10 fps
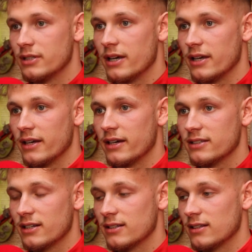Yeah,
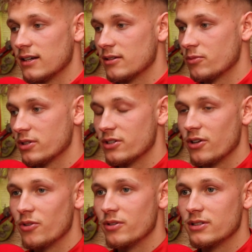exactly that. When you
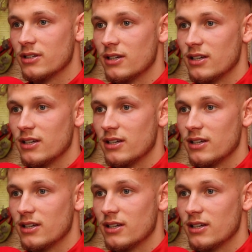know he's